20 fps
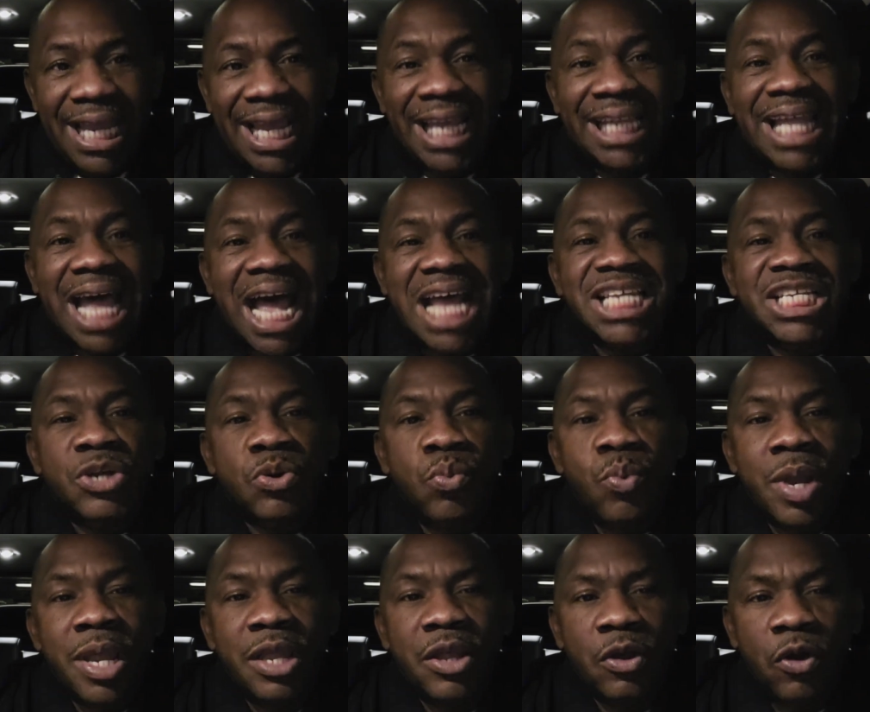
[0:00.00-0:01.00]
It has a
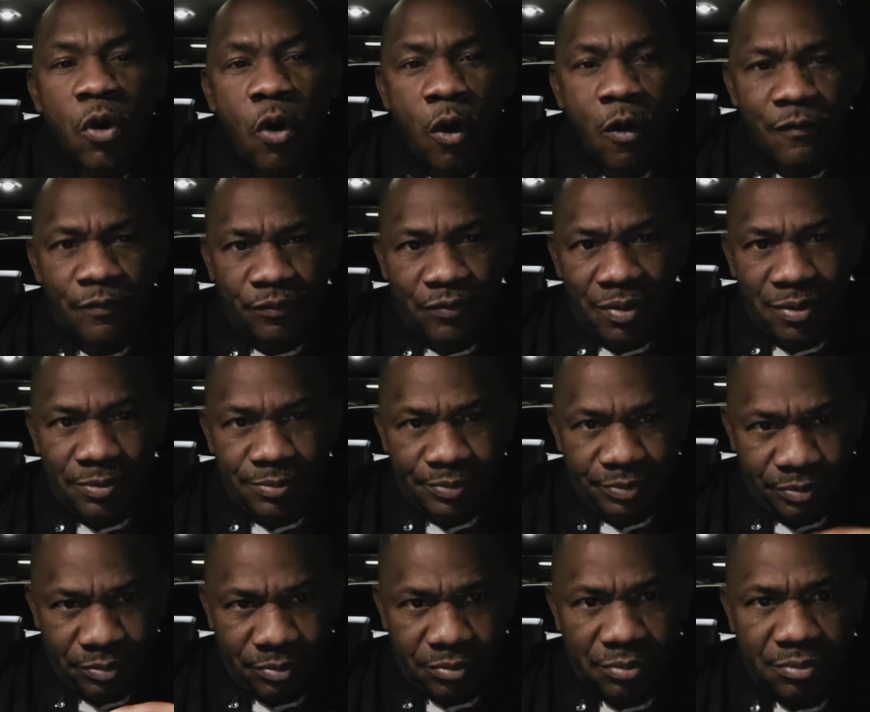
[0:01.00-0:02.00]
way of
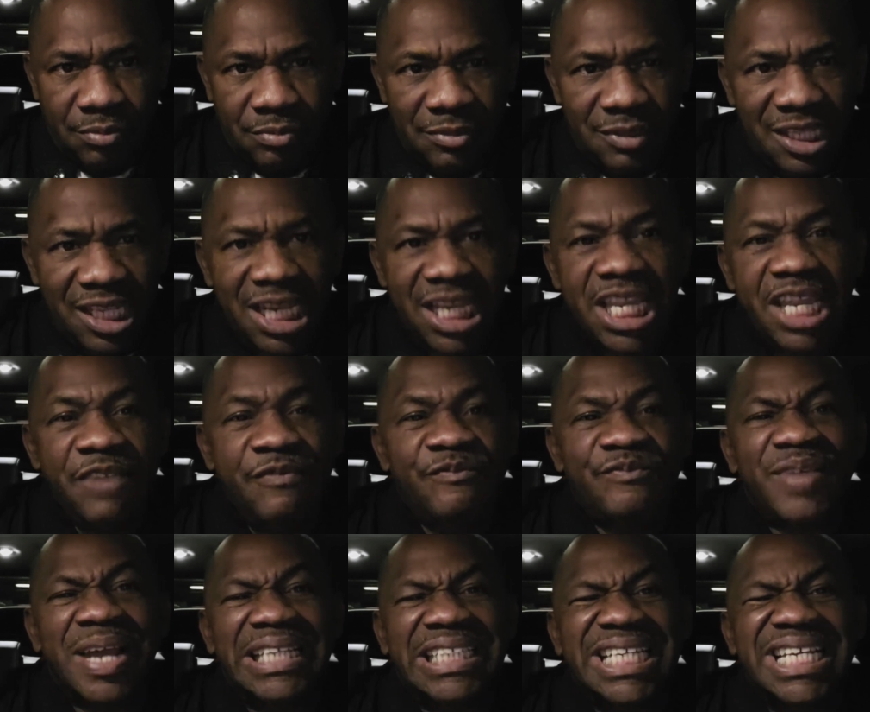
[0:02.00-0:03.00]

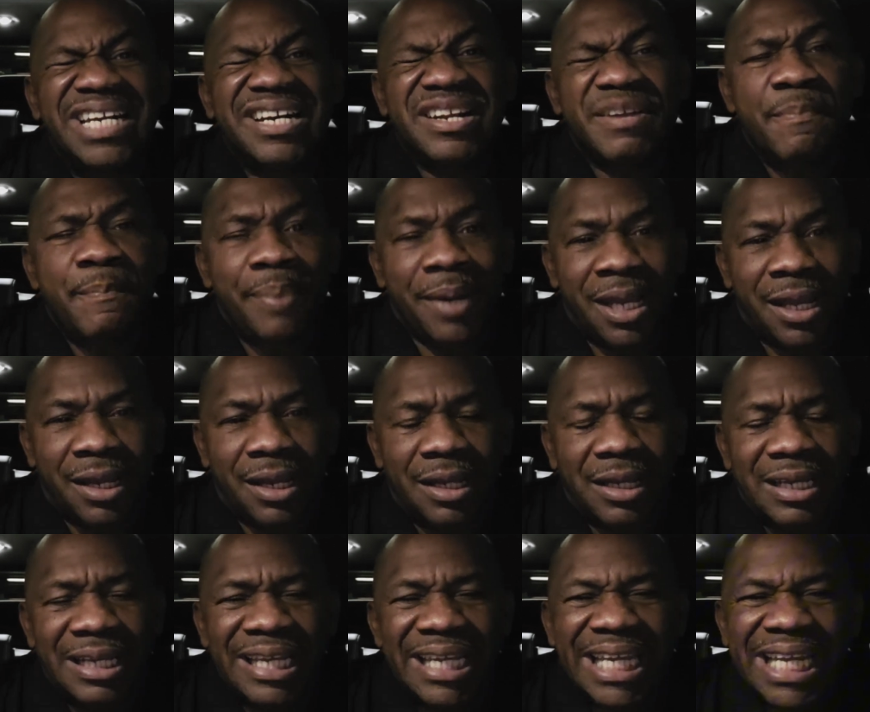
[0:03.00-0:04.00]
effecting repair
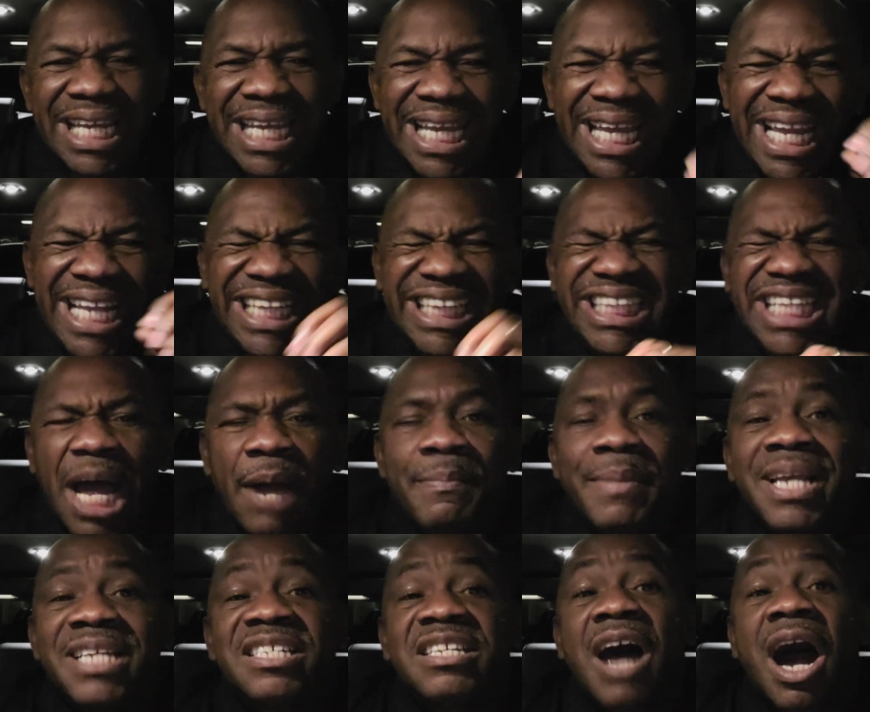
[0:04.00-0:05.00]
in
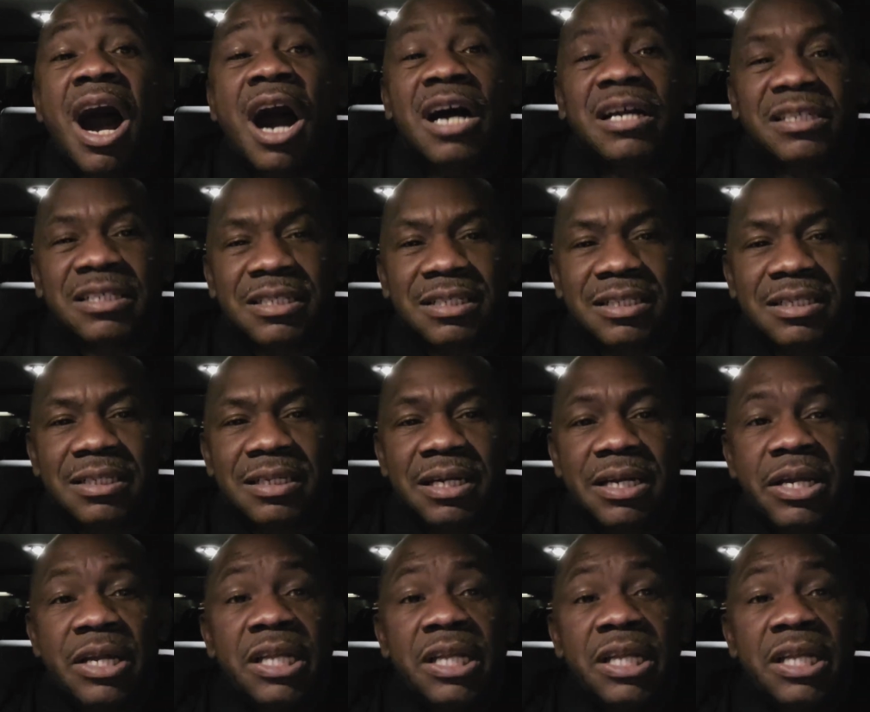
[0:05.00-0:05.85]
damaged hearts.